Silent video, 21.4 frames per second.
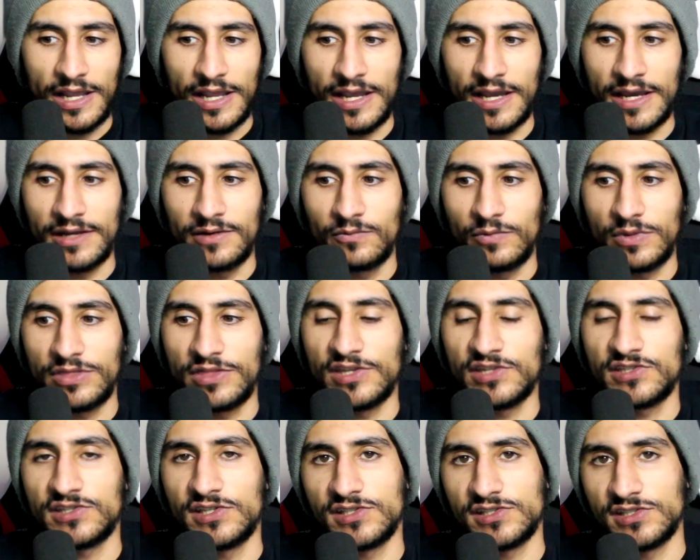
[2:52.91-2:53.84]
And with
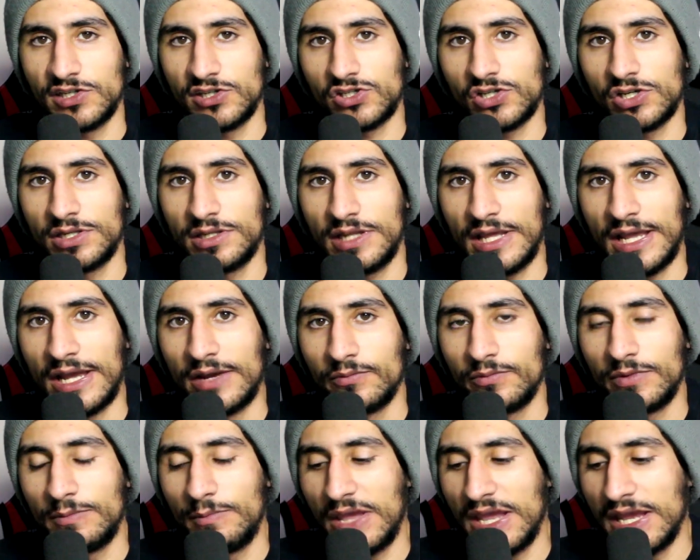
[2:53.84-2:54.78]
this decision
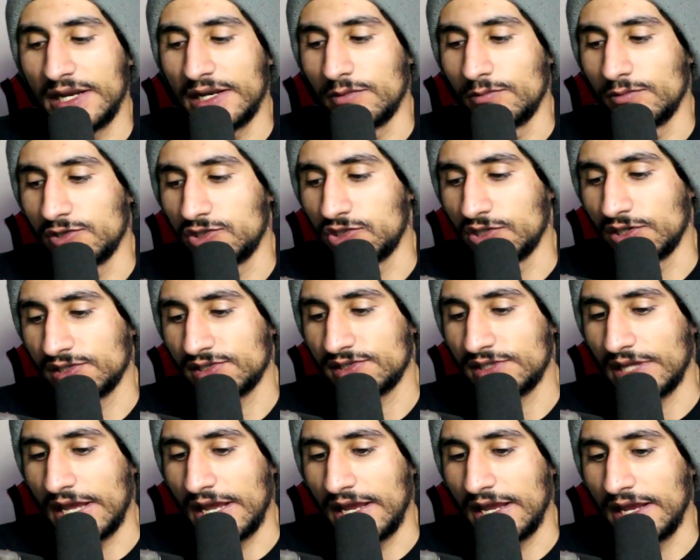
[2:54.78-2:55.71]
that we made, it was
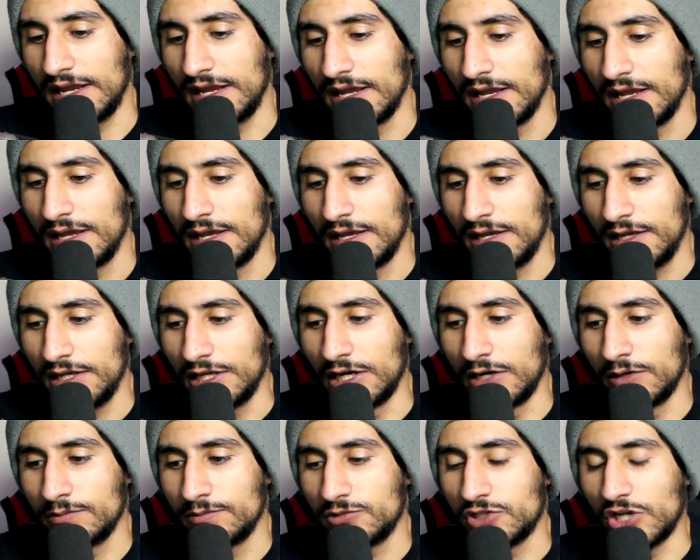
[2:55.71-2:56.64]
just
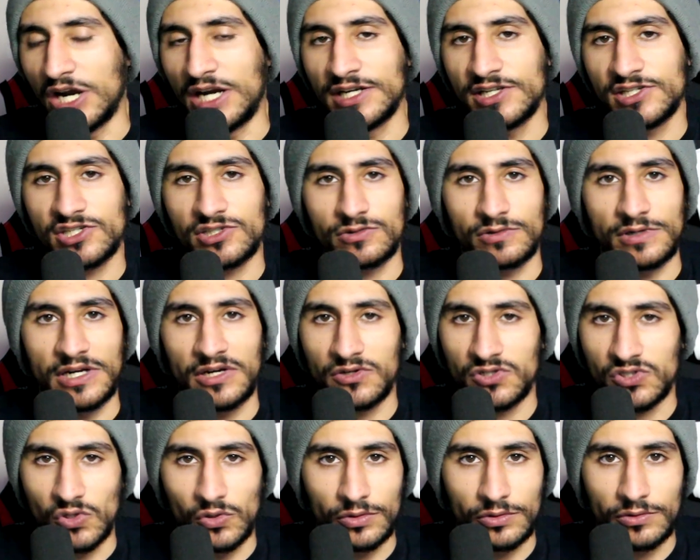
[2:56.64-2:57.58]
John is 3
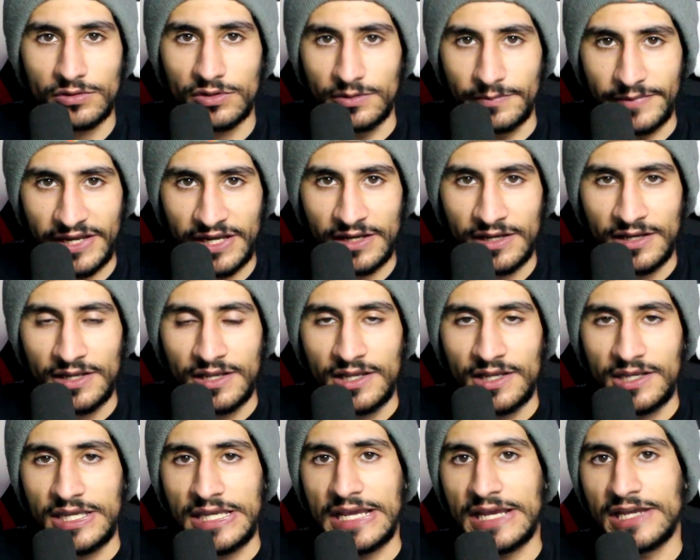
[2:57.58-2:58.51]
years older than me.
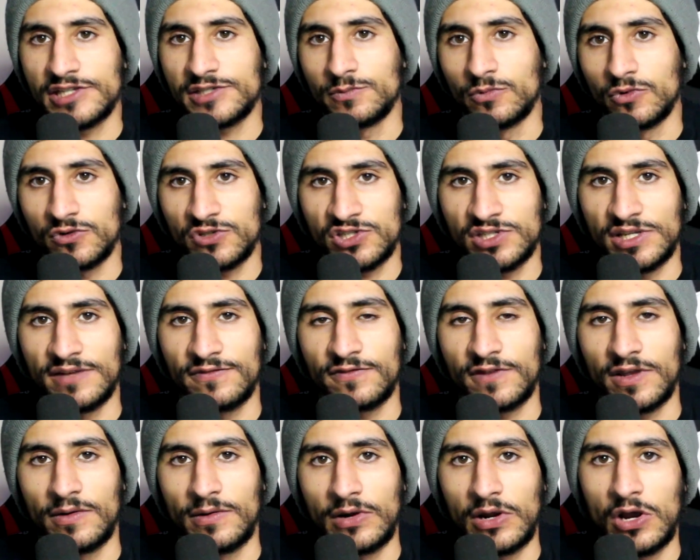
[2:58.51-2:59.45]
He has more
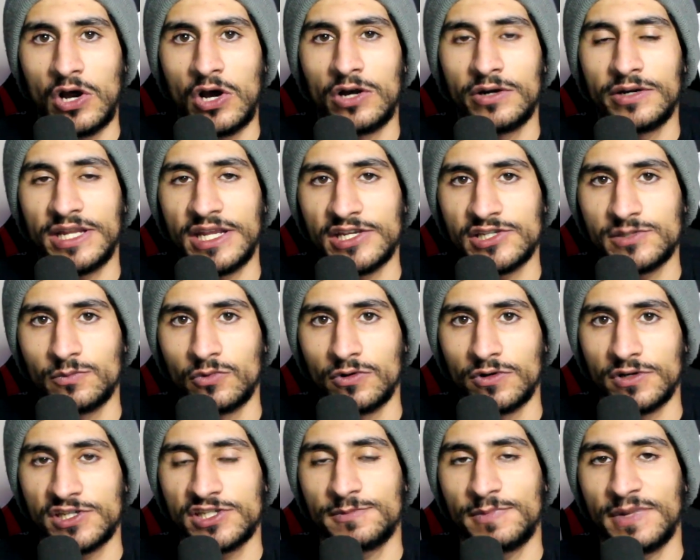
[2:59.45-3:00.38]
stuff going on. He has
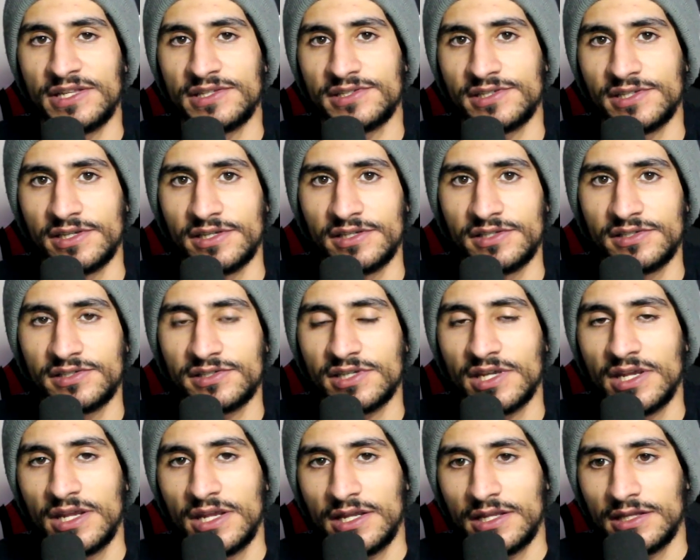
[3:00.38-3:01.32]
more
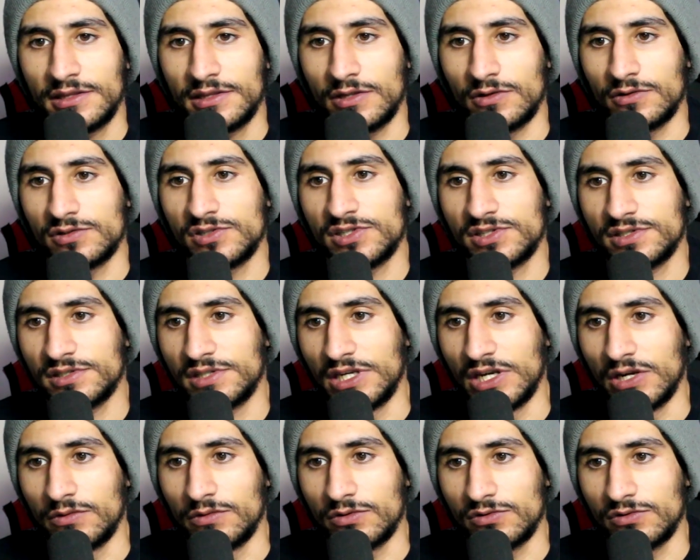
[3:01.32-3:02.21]
expenses. There's